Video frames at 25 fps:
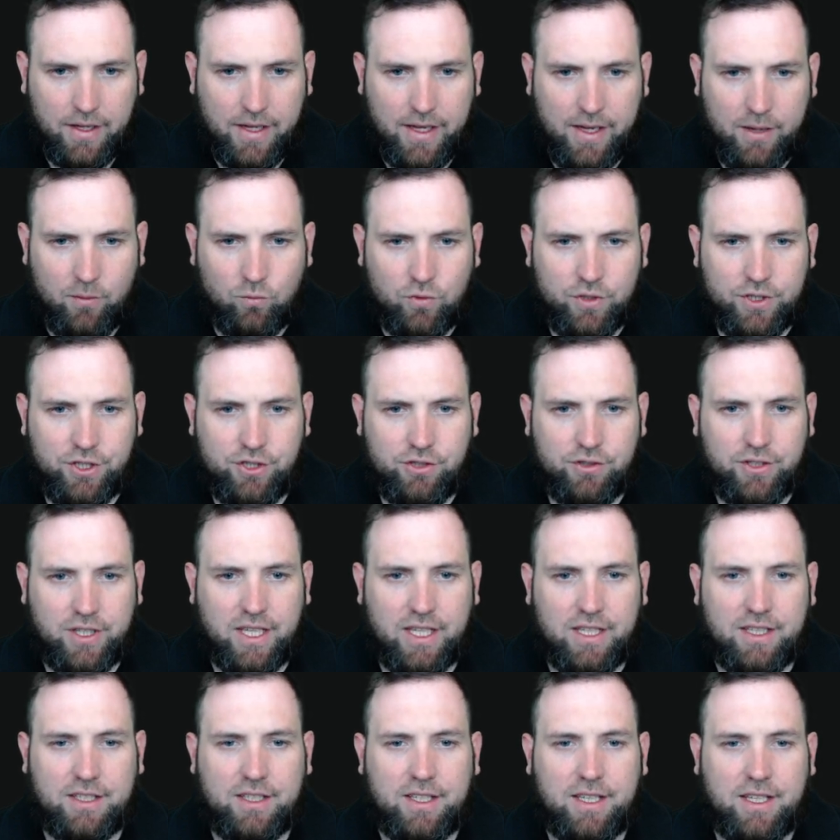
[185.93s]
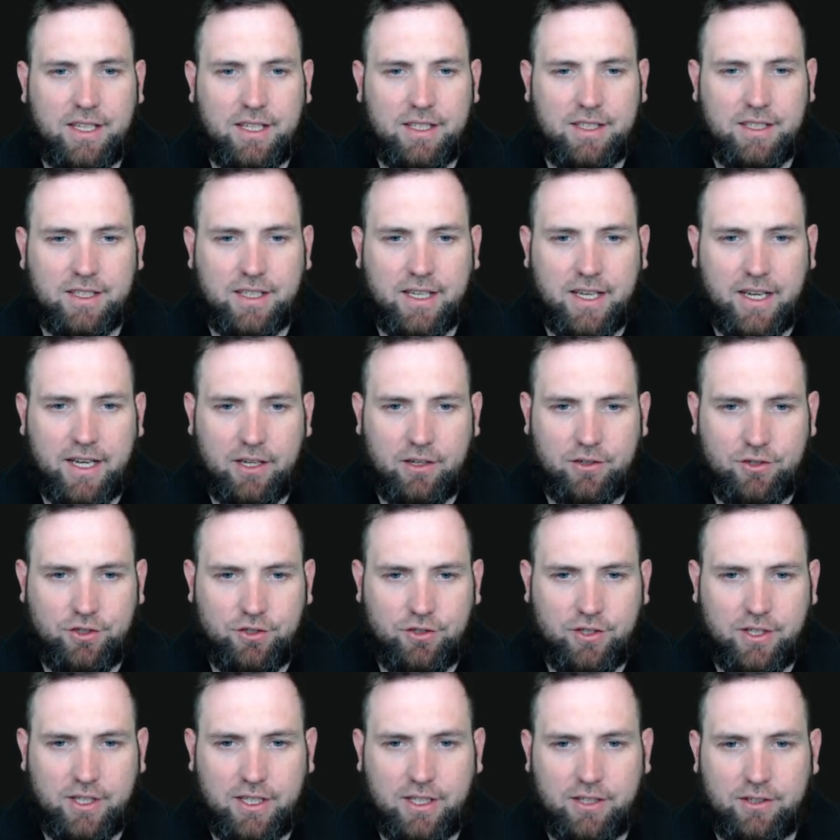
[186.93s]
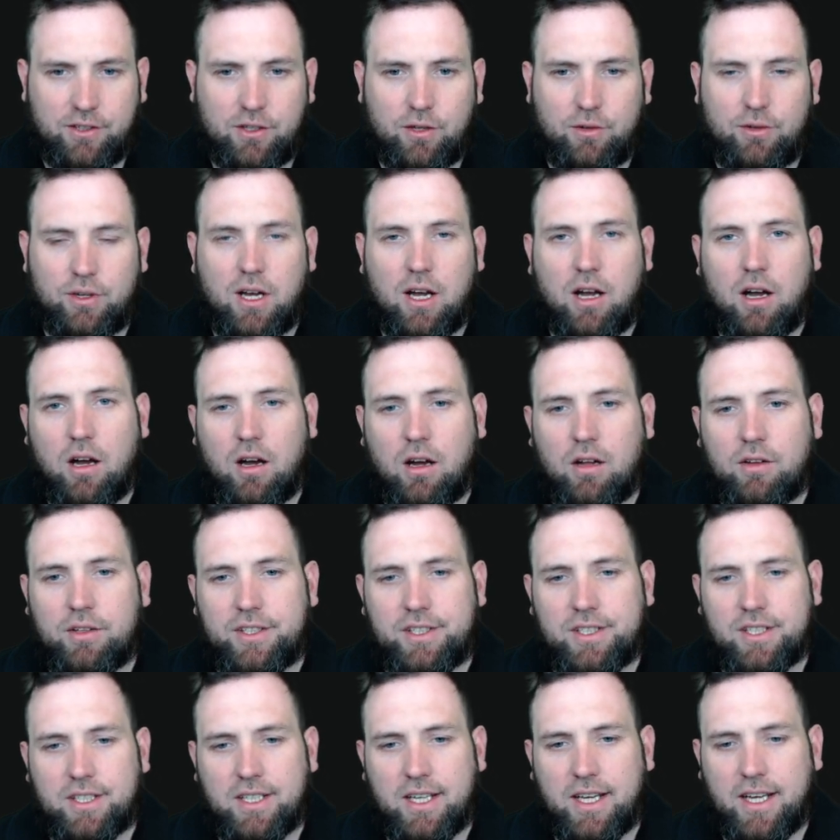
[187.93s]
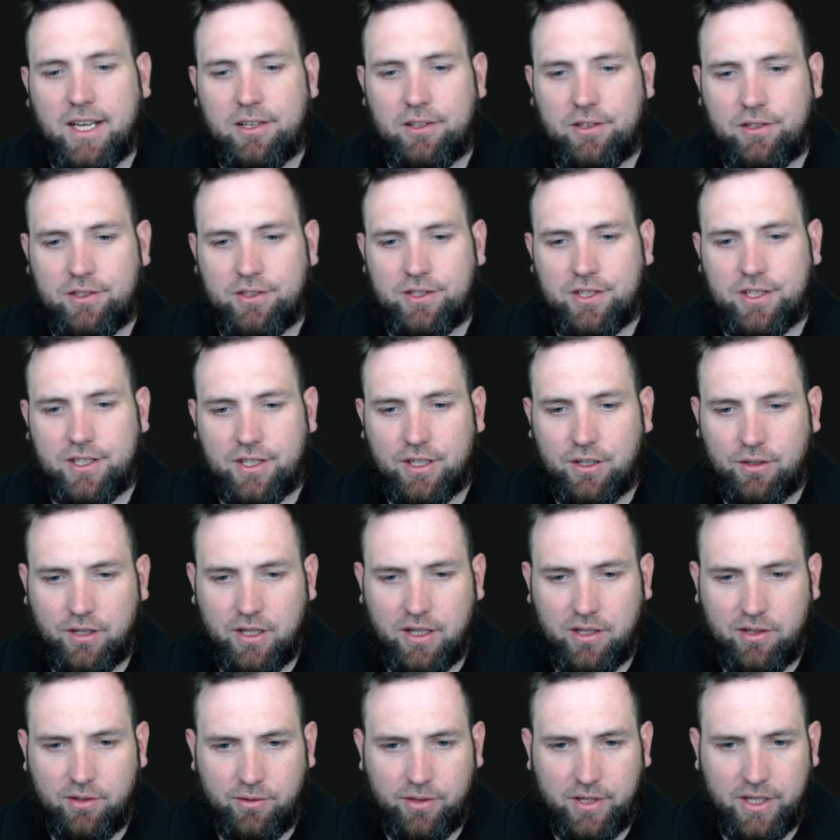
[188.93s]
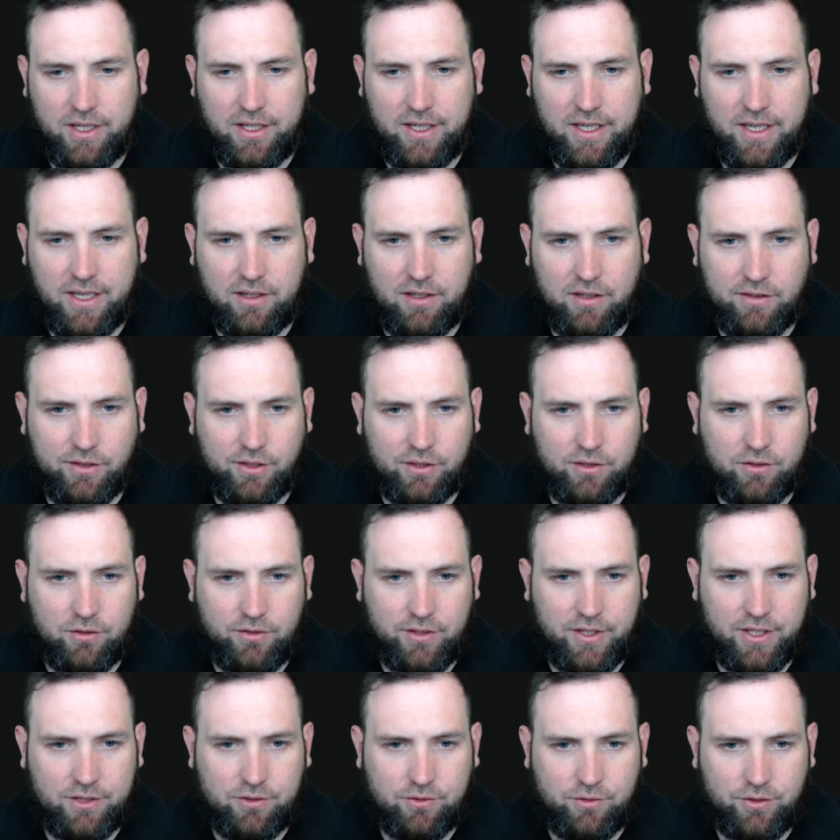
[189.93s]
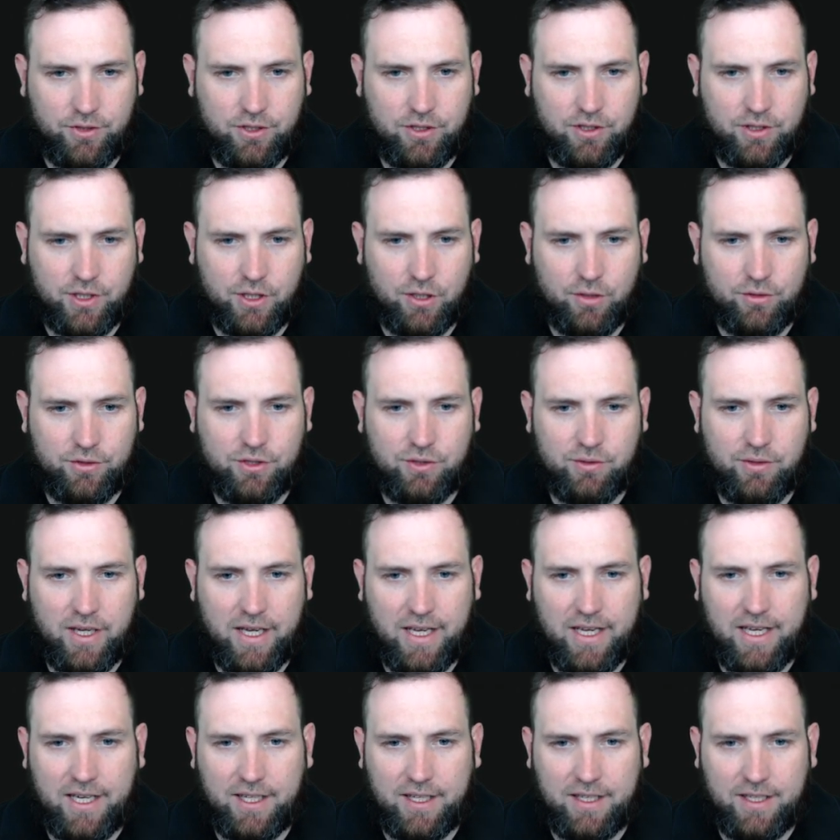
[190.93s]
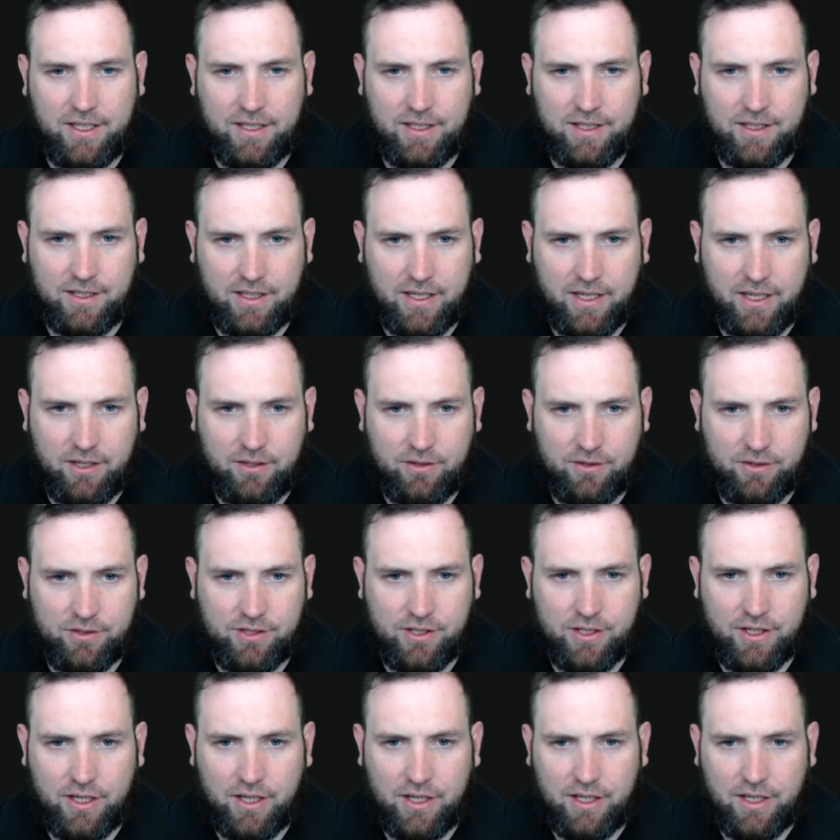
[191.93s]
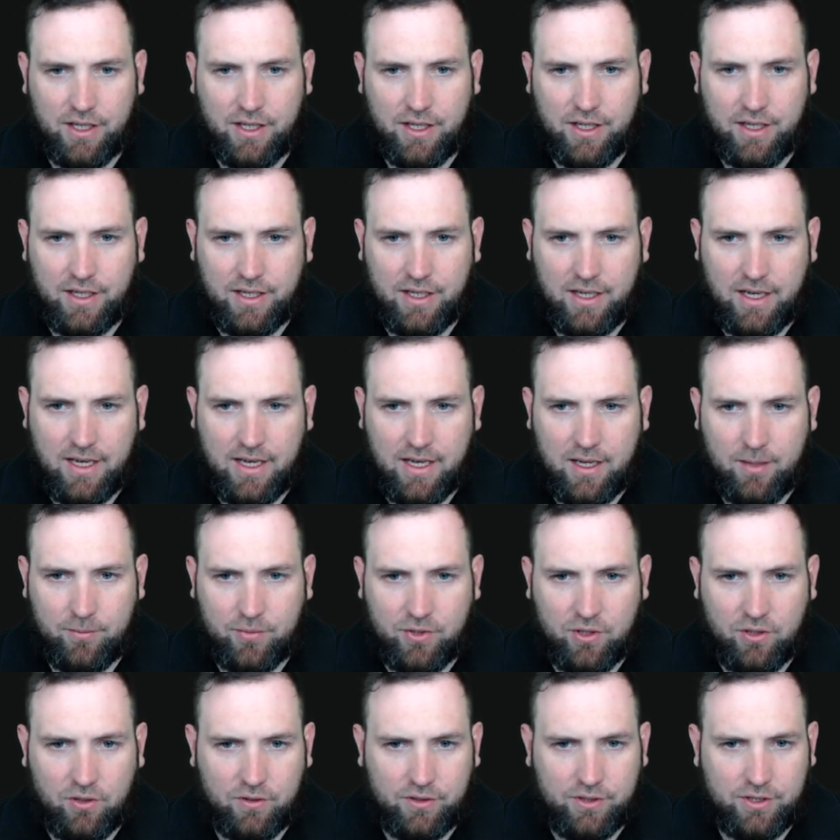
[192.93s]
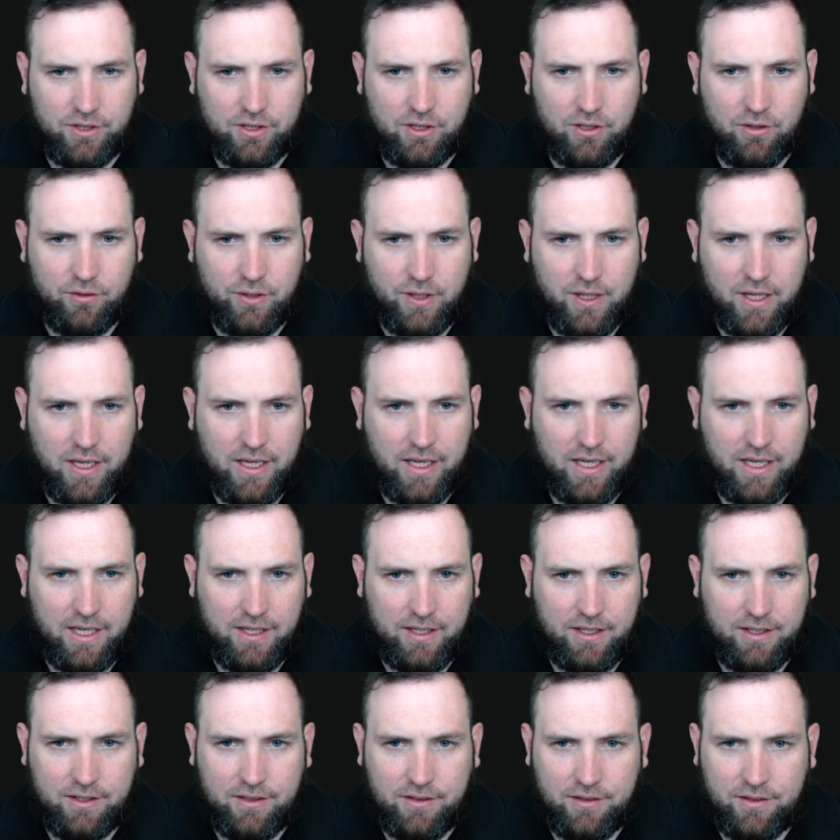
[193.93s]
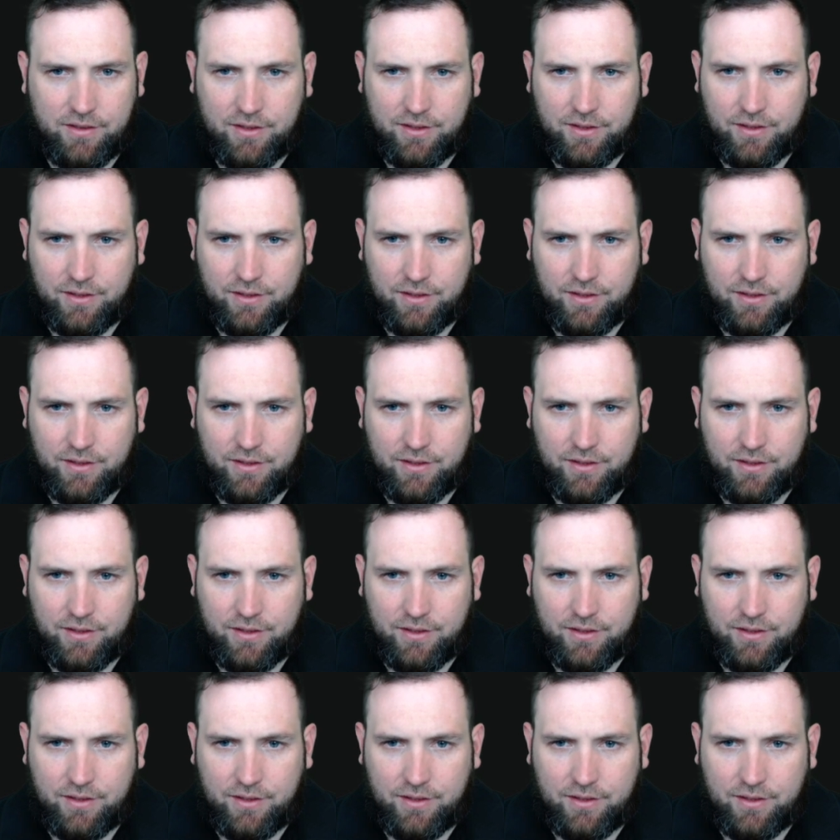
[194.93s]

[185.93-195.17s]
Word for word: And once you get in the indicators, you can either go to all indicators and go all the way down and look through these, or you can go to edit indicators. And I'm going to go to edit.